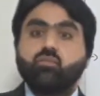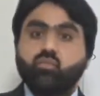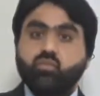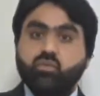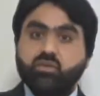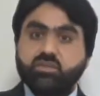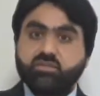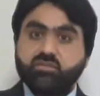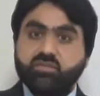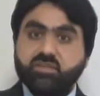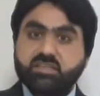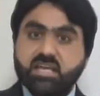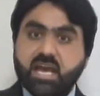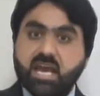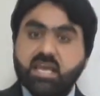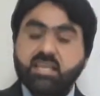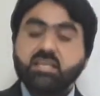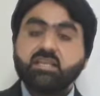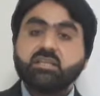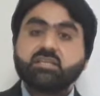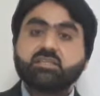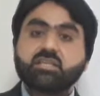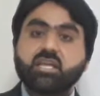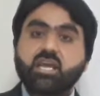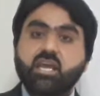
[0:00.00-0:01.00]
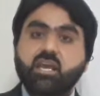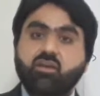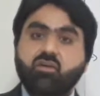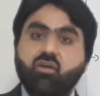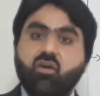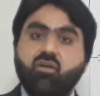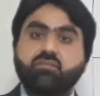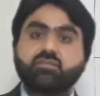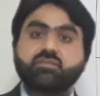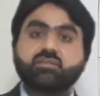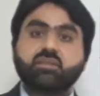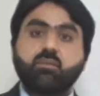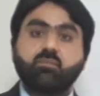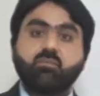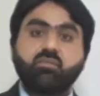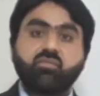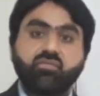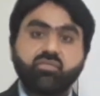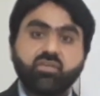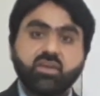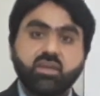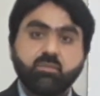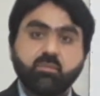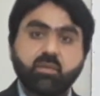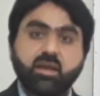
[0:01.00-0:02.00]
vaginal tract of some
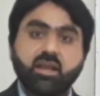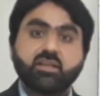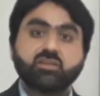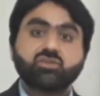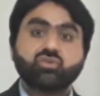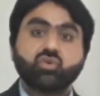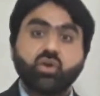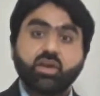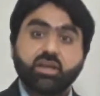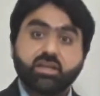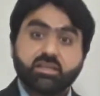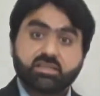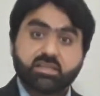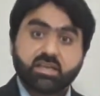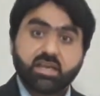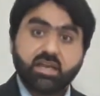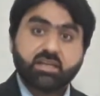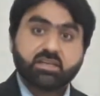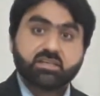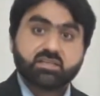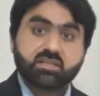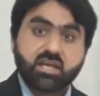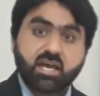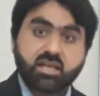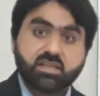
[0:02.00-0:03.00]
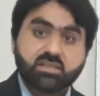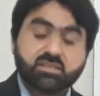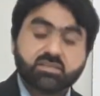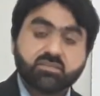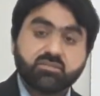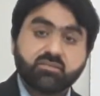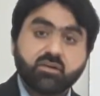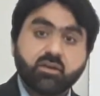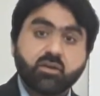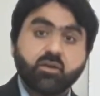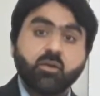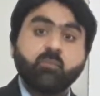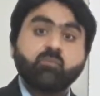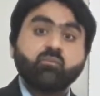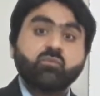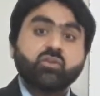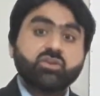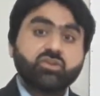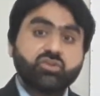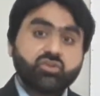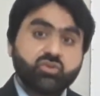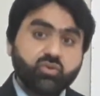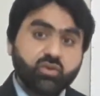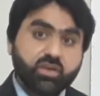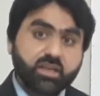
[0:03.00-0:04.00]
female so it can transfer
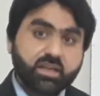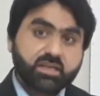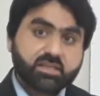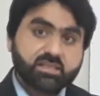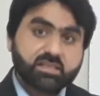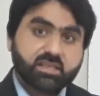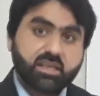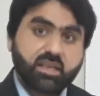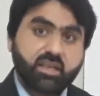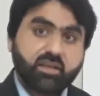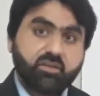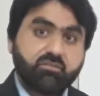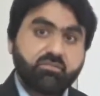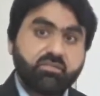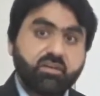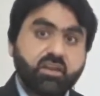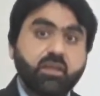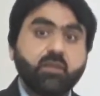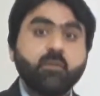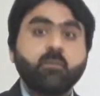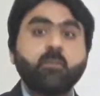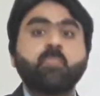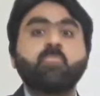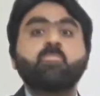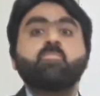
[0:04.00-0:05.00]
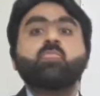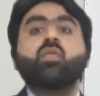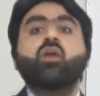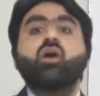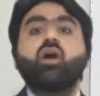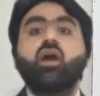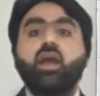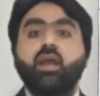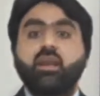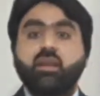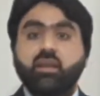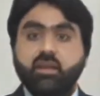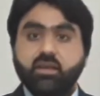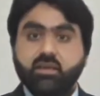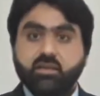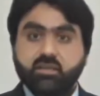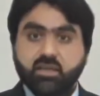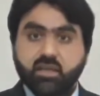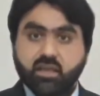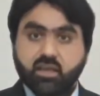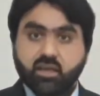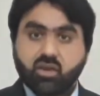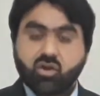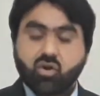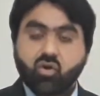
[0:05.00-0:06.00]
during delivery and it
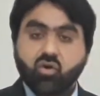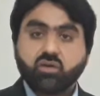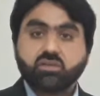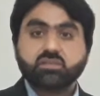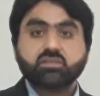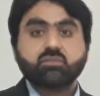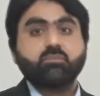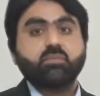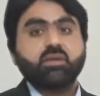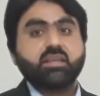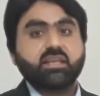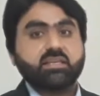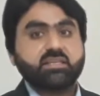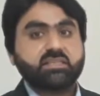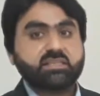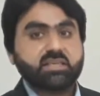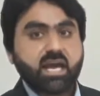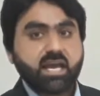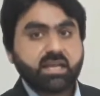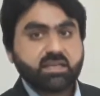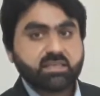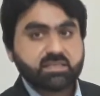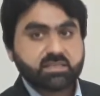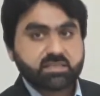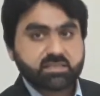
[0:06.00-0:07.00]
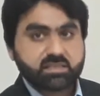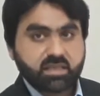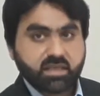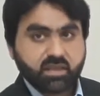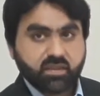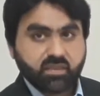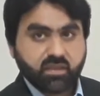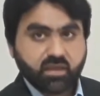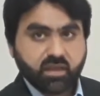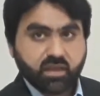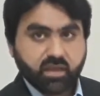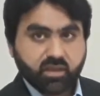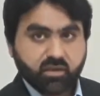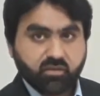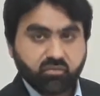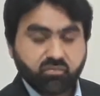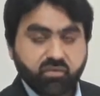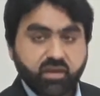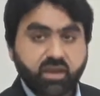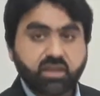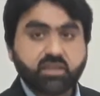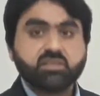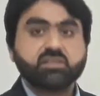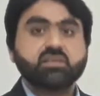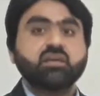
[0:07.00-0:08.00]
can cause meningitis in the
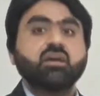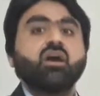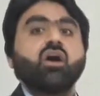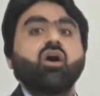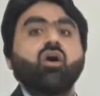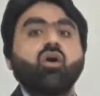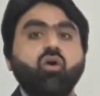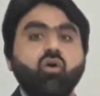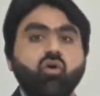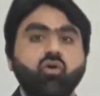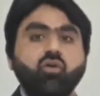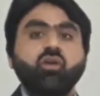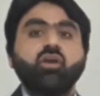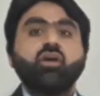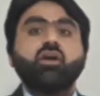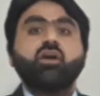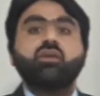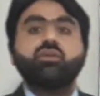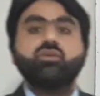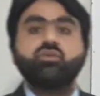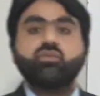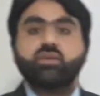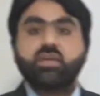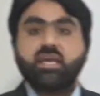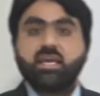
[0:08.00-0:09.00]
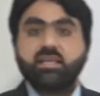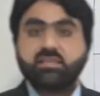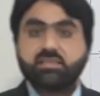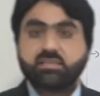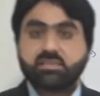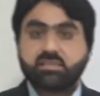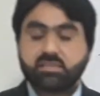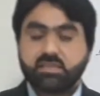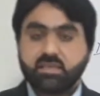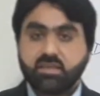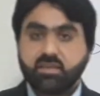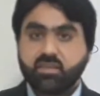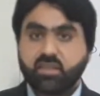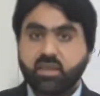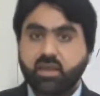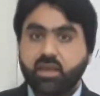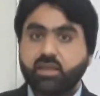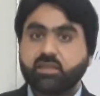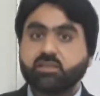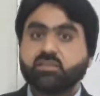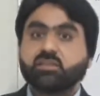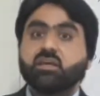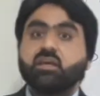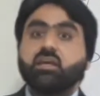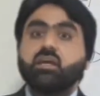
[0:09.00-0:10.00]
infant or you can see
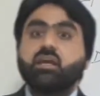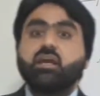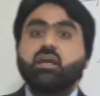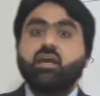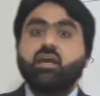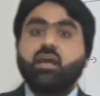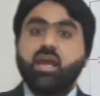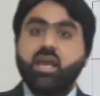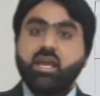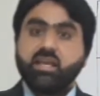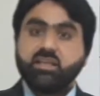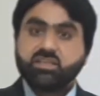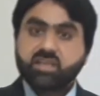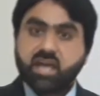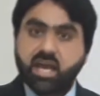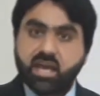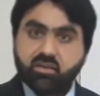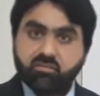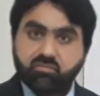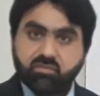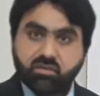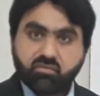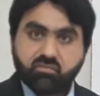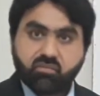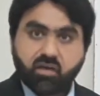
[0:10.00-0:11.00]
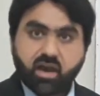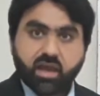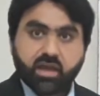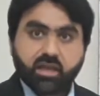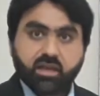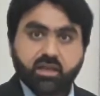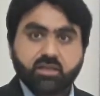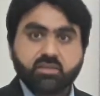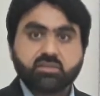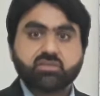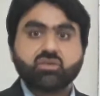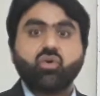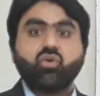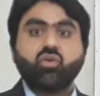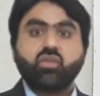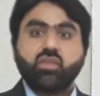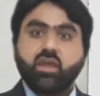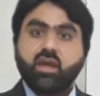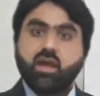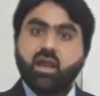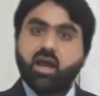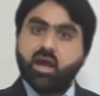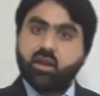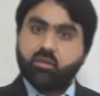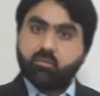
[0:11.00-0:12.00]
that HIV virus or
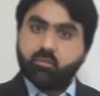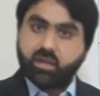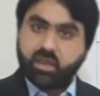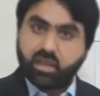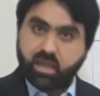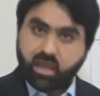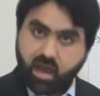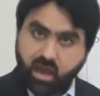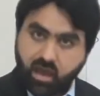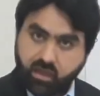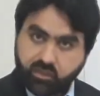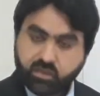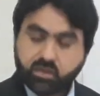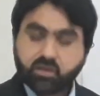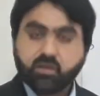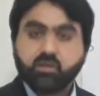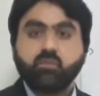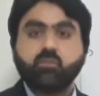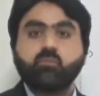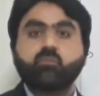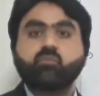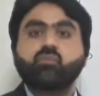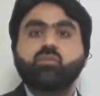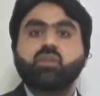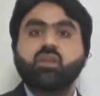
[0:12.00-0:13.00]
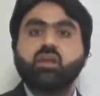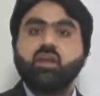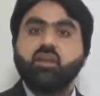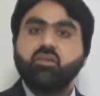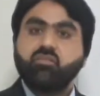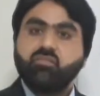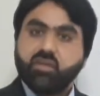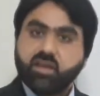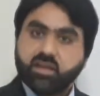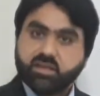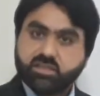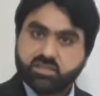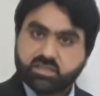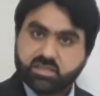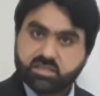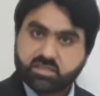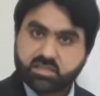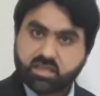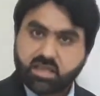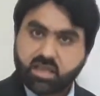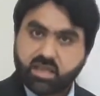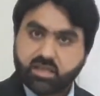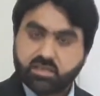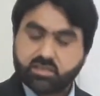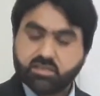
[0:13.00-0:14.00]
there are many other infectious
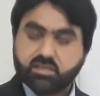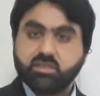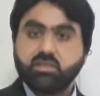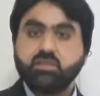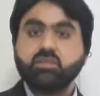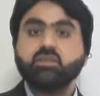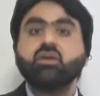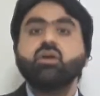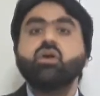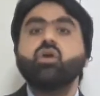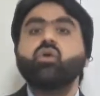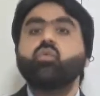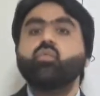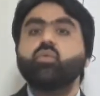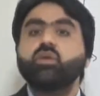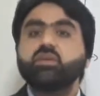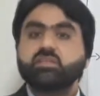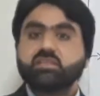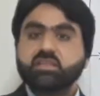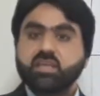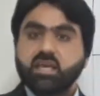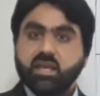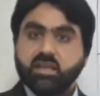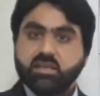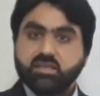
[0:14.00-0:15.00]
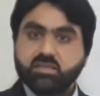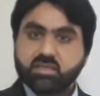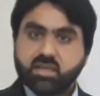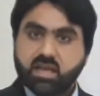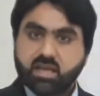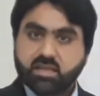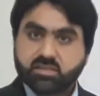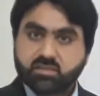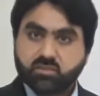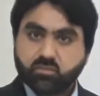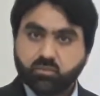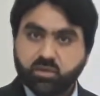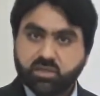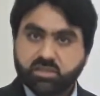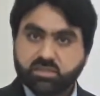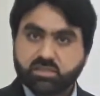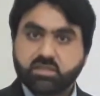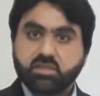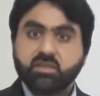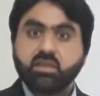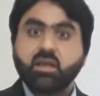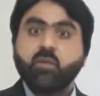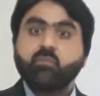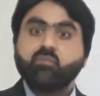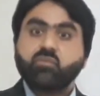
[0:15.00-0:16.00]
agent which can transmit
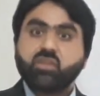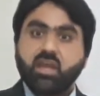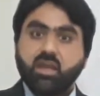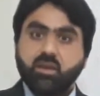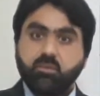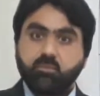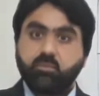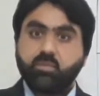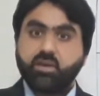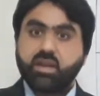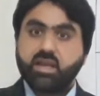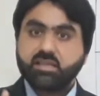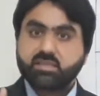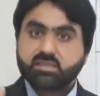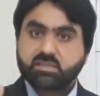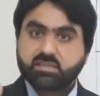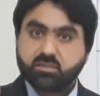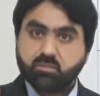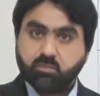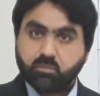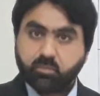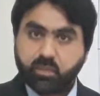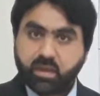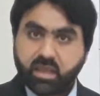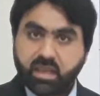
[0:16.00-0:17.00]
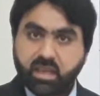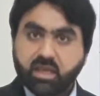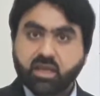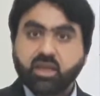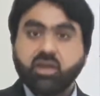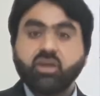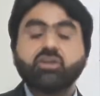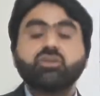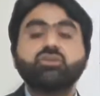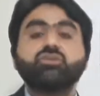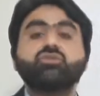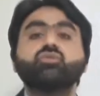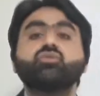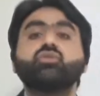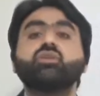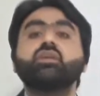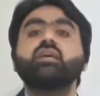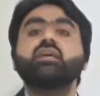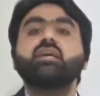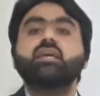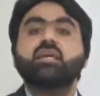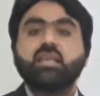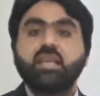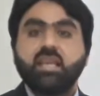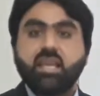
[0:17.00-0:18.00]
it in breast milk
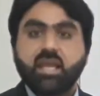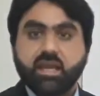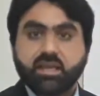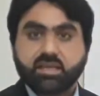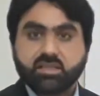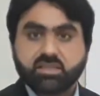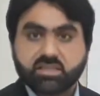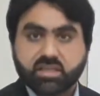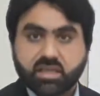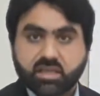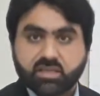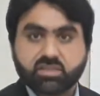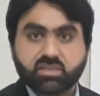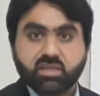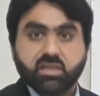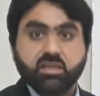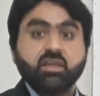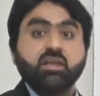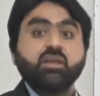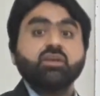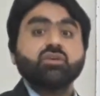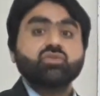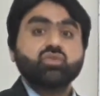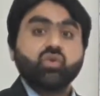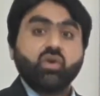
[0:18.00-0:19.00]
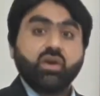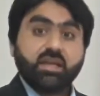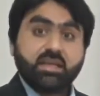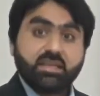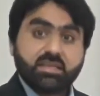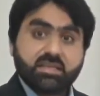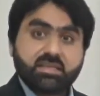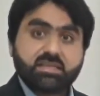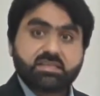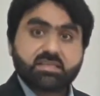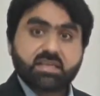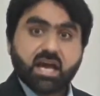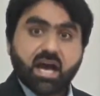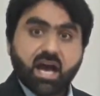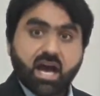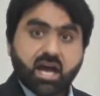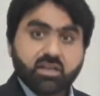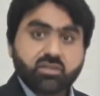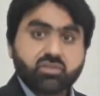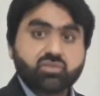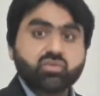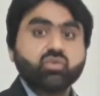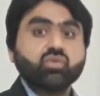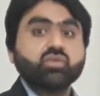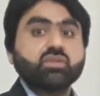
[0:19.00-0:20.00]
during lactation. So it is
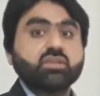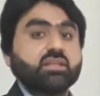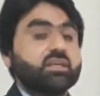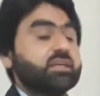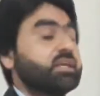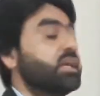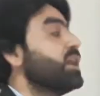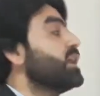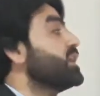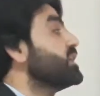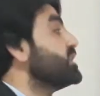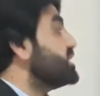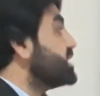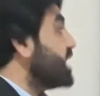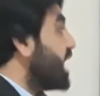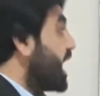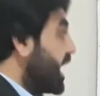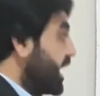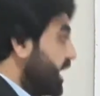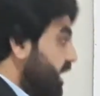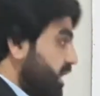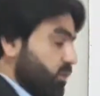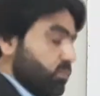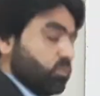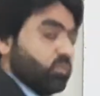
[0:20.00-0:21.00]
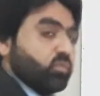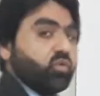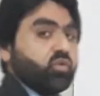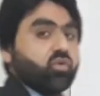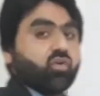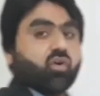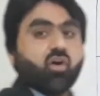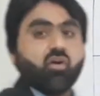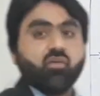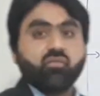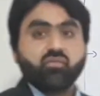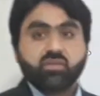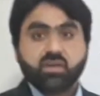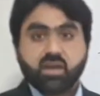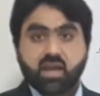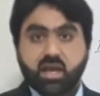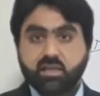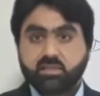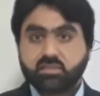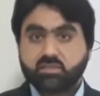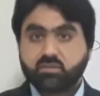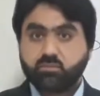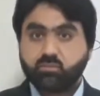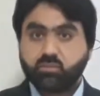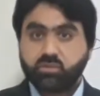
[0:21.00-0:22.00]
also the direct mode of
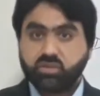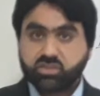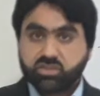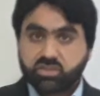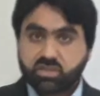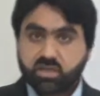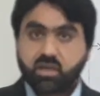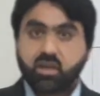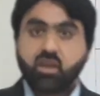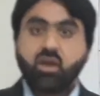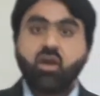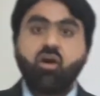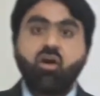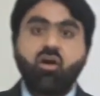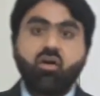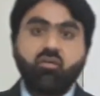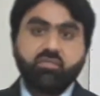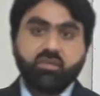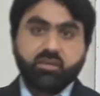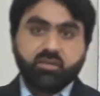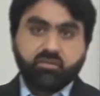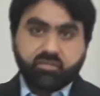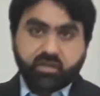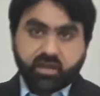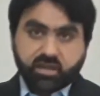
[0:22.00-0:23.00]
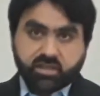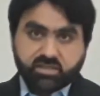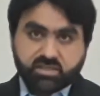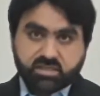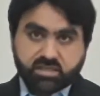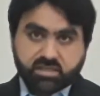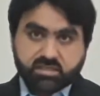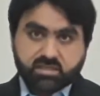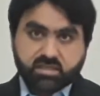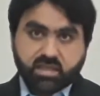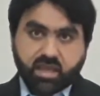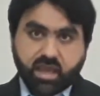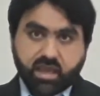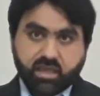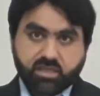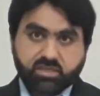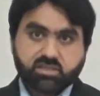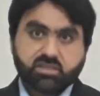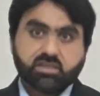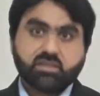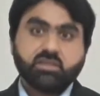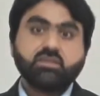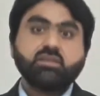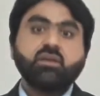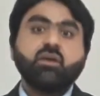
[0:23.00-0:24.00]
transmission of infectious
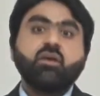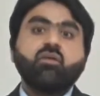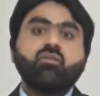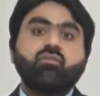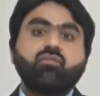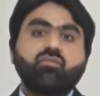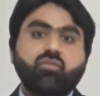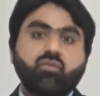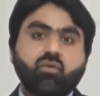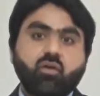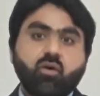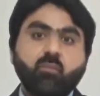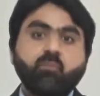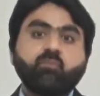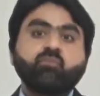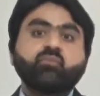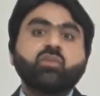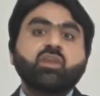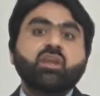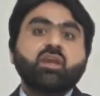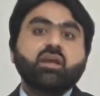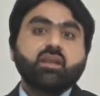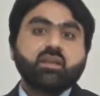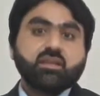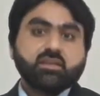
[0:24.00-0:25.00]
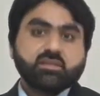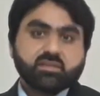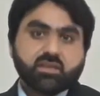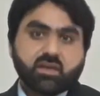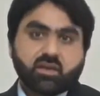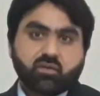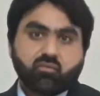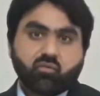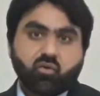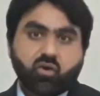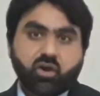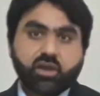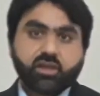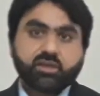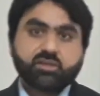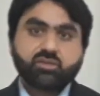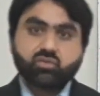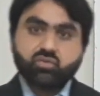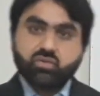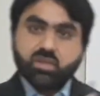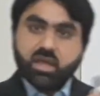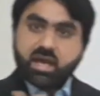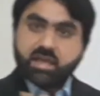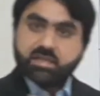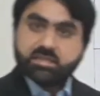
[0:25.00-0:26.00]
agent from reservoir
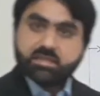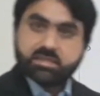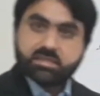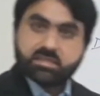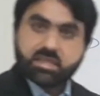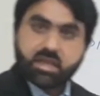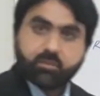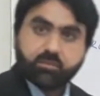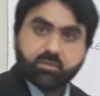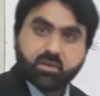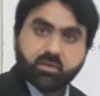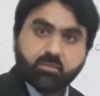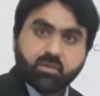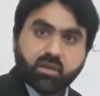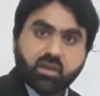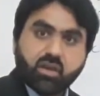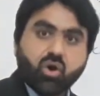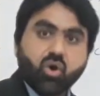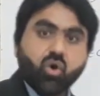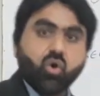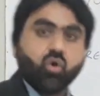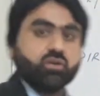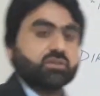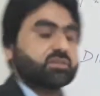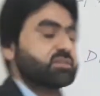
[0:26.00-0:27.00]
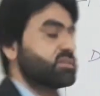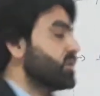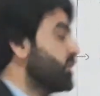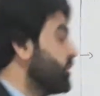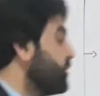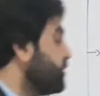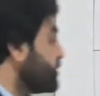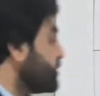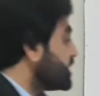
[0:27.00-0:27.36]
to the susceptible host.